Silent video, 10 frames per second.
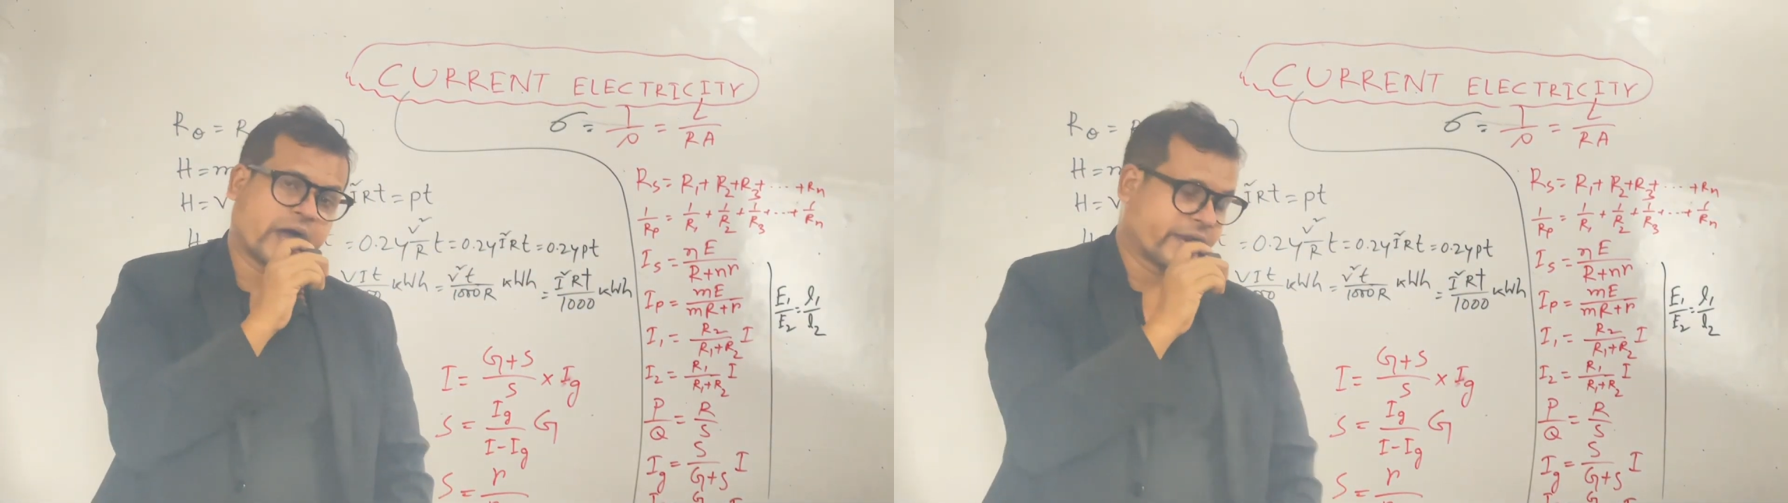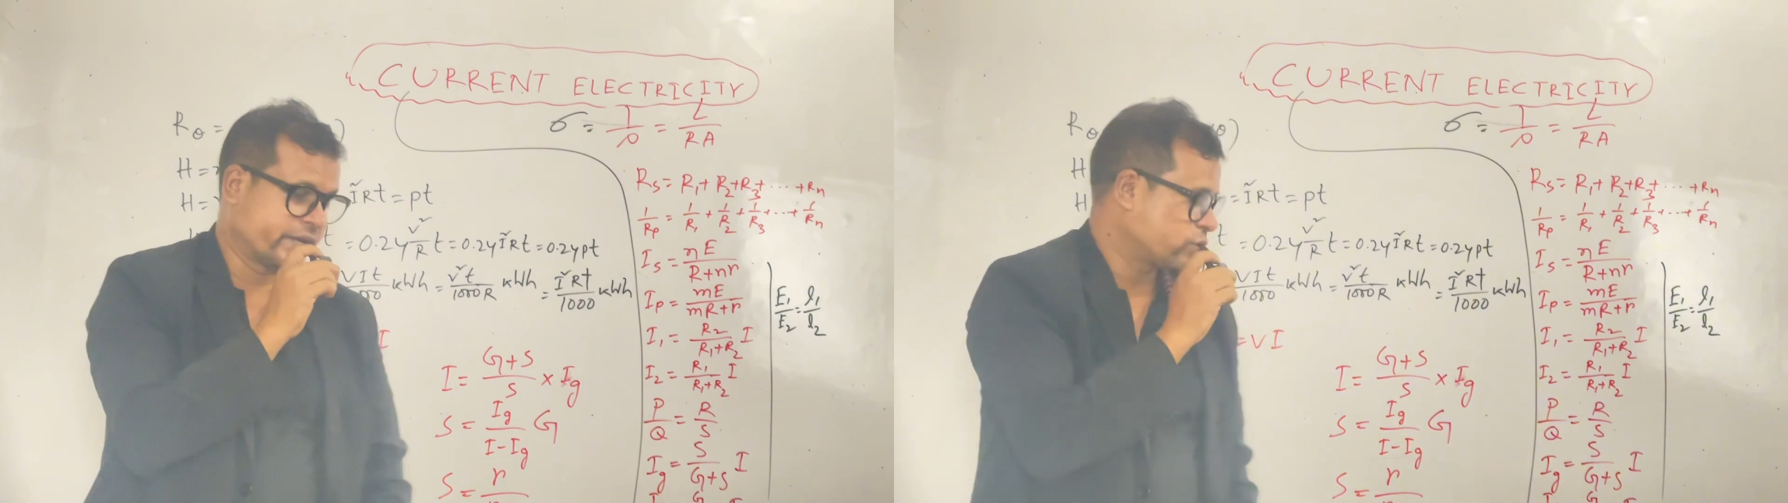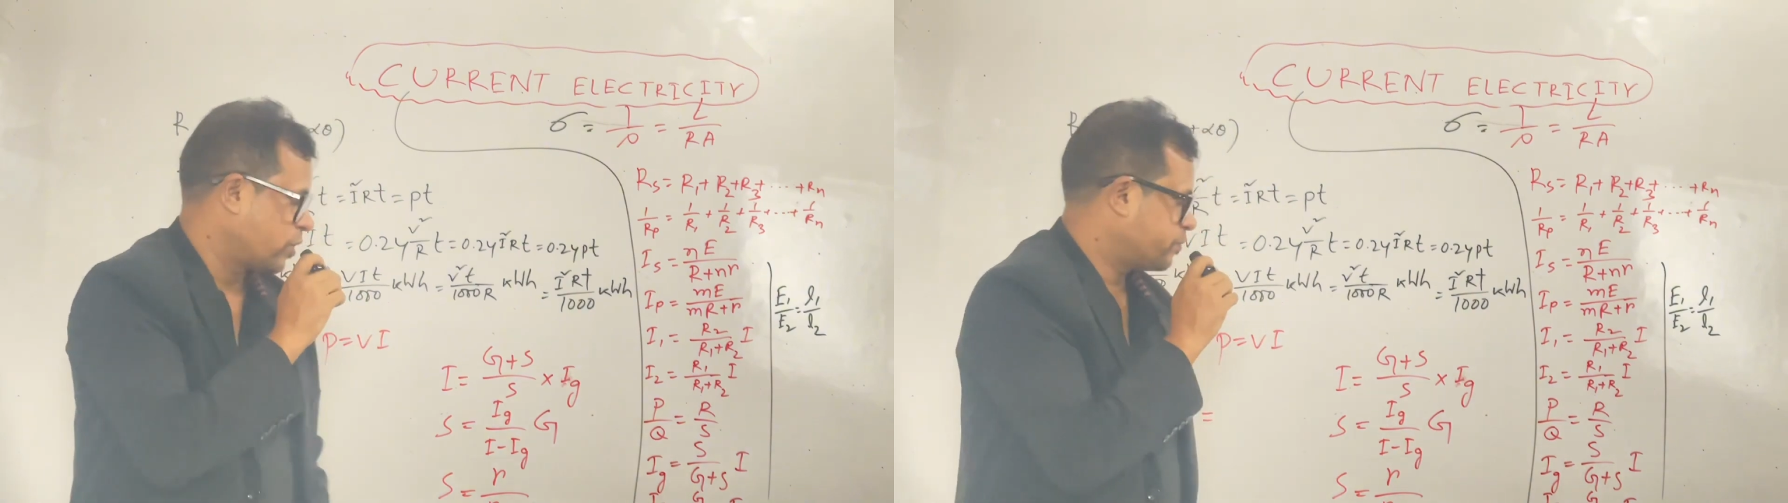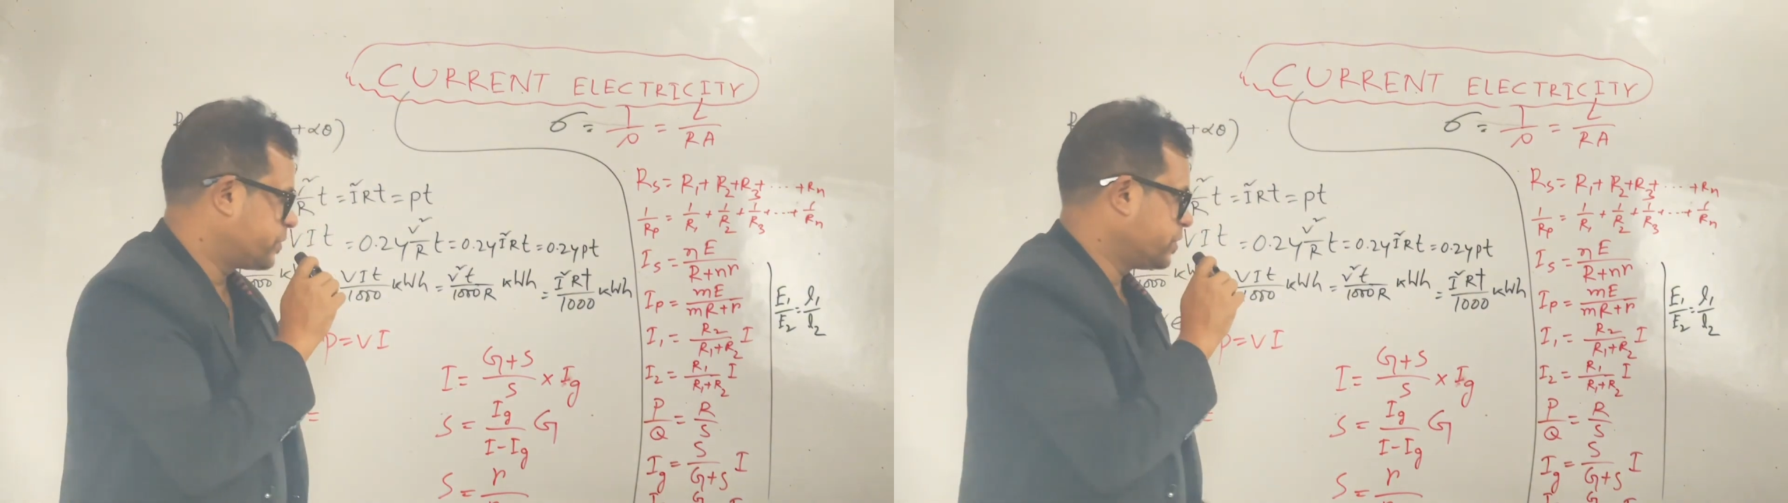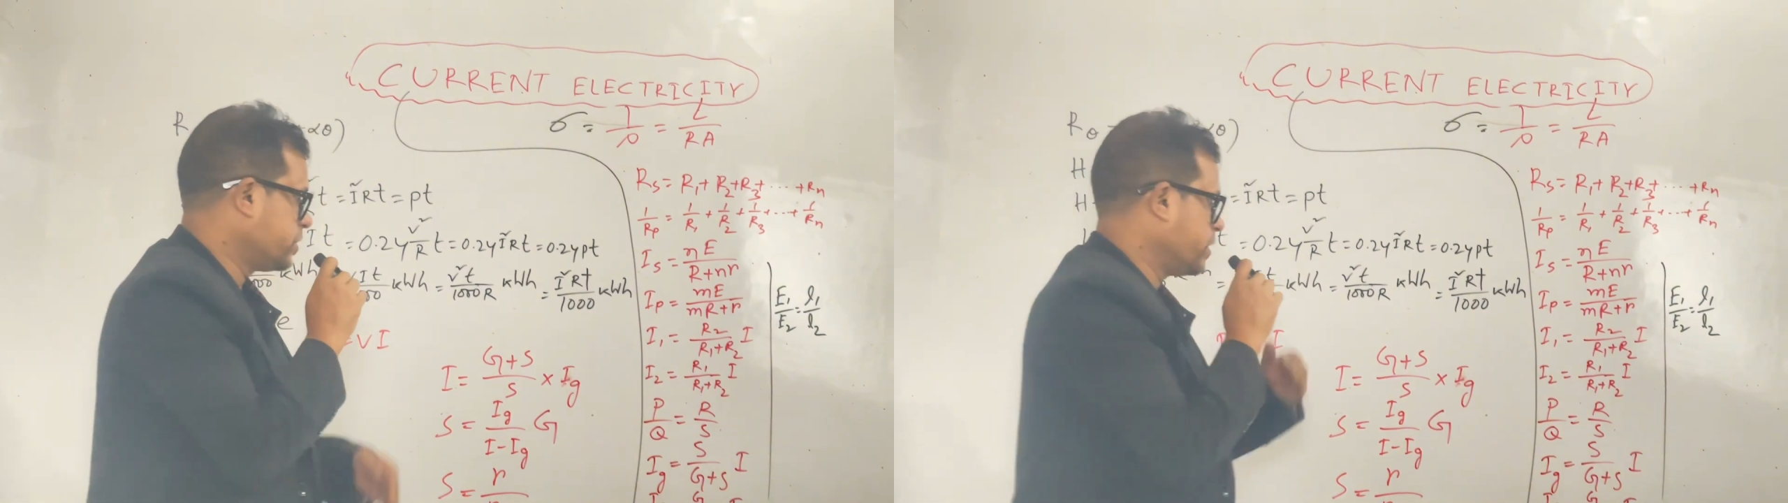current of
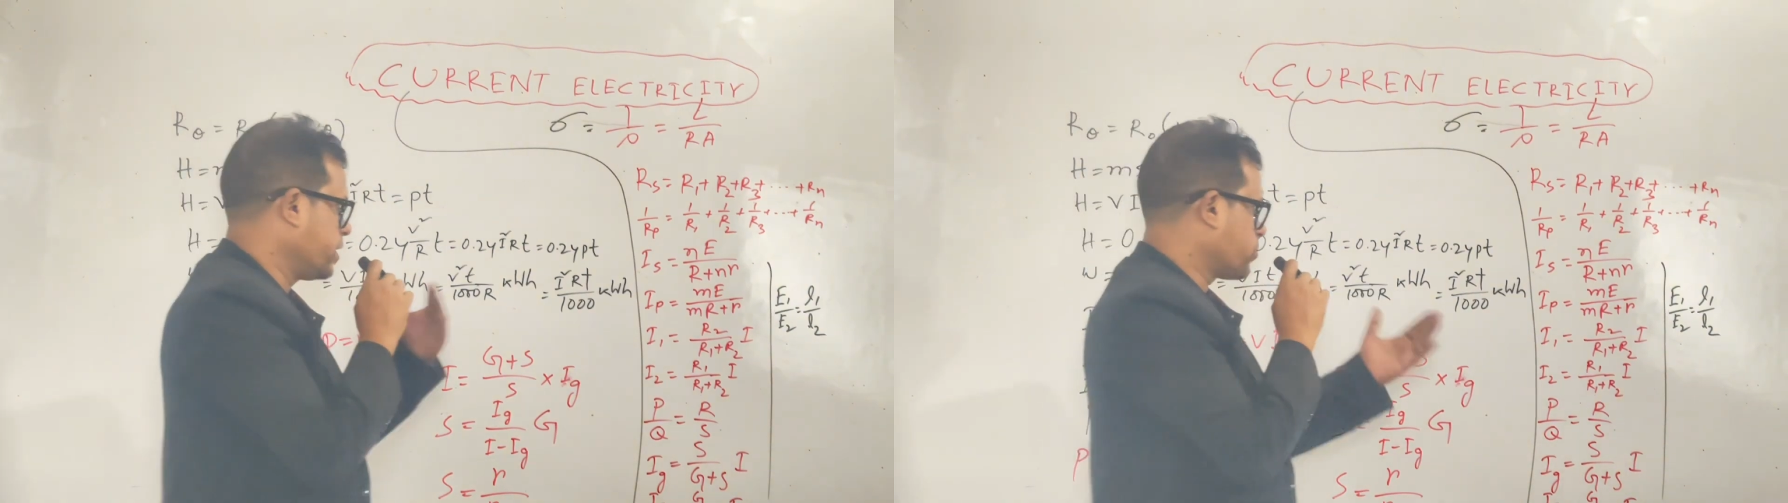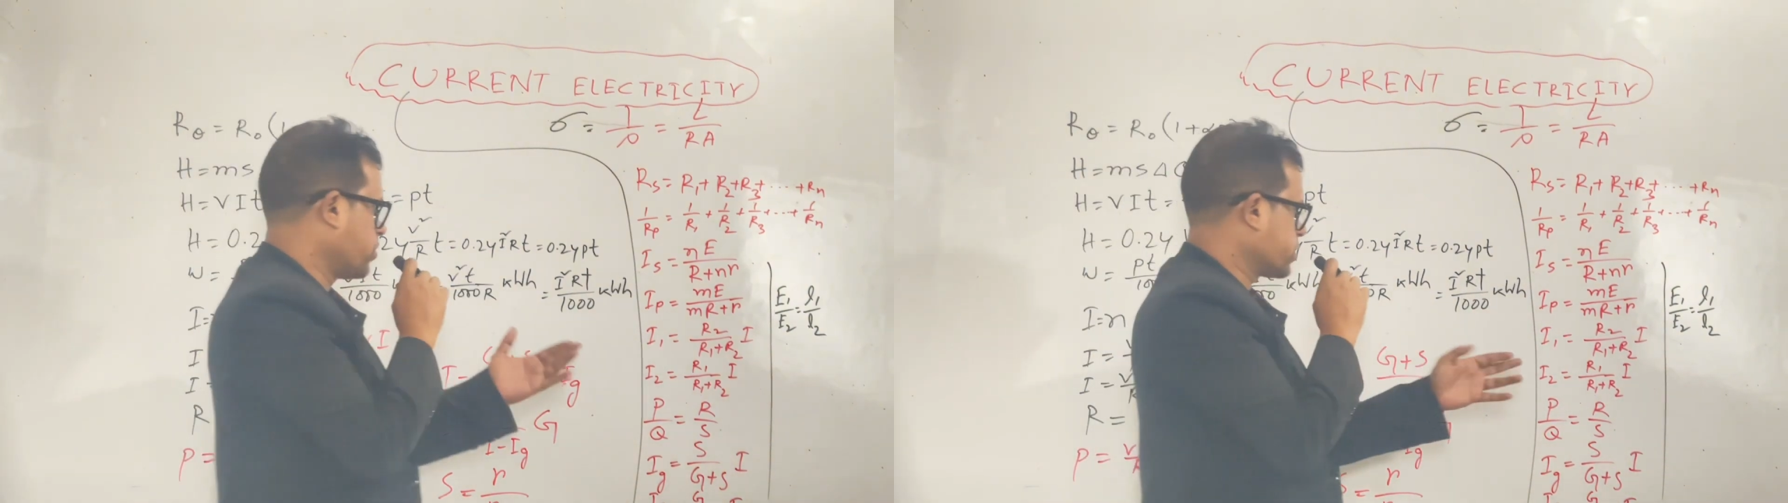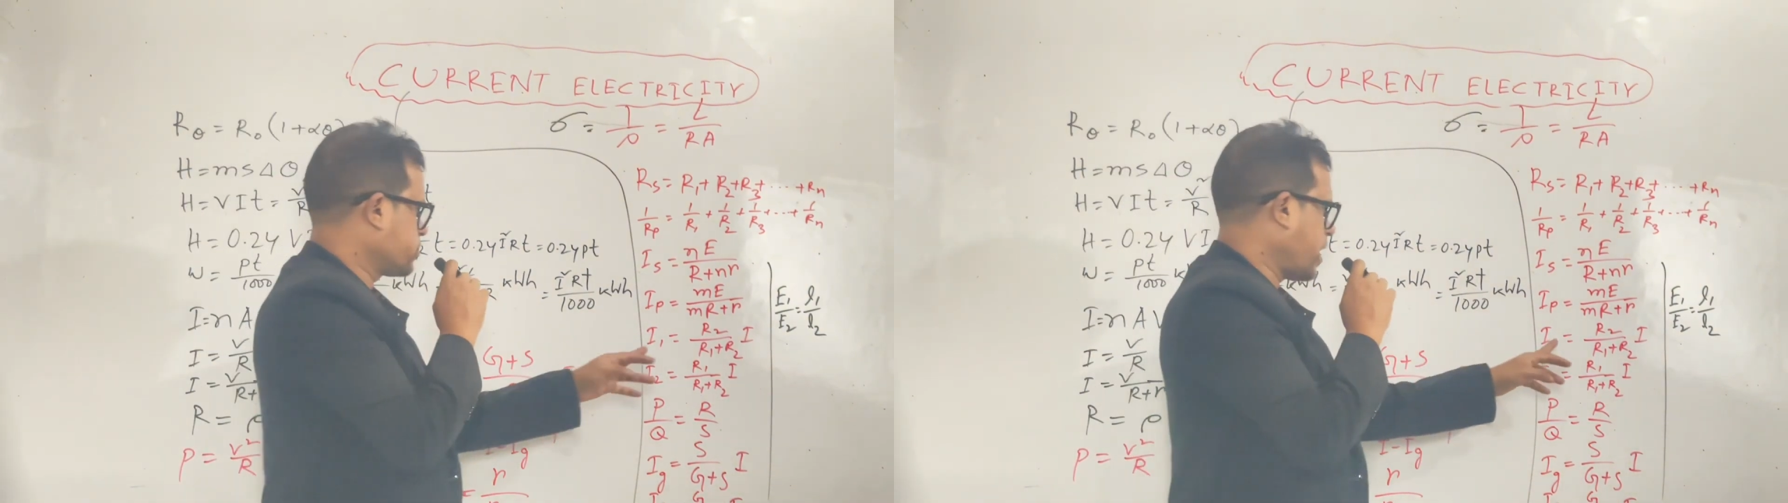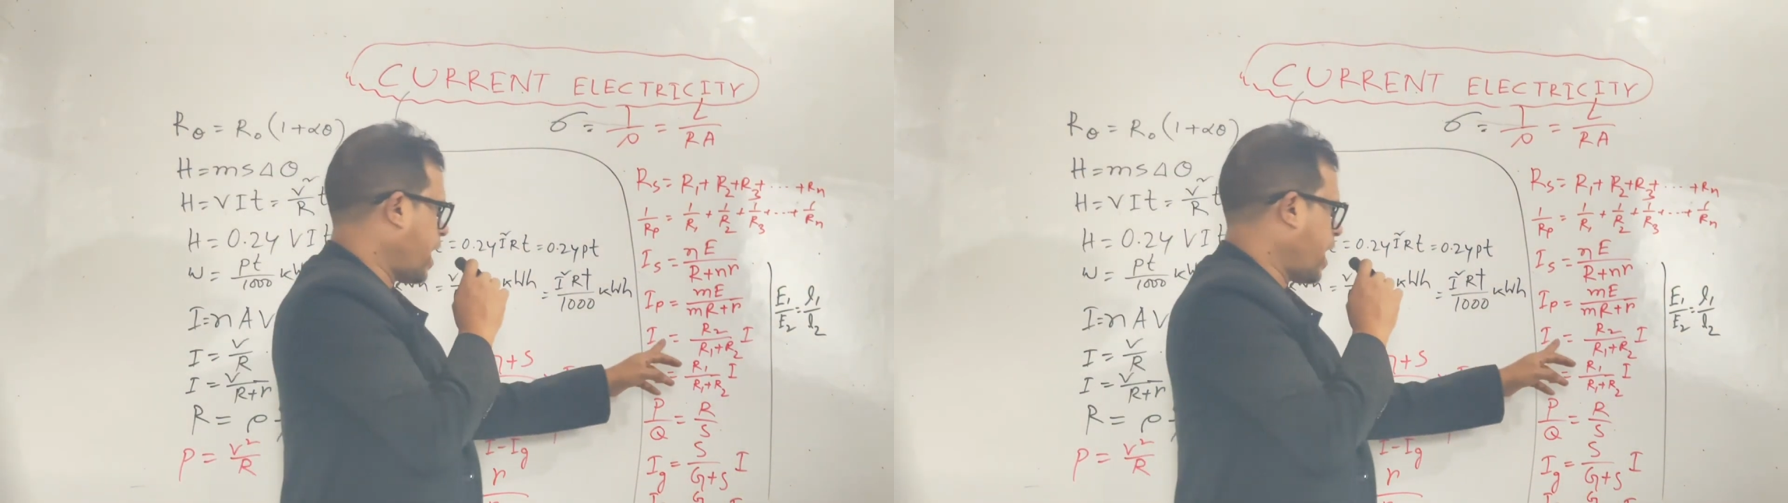the conductor.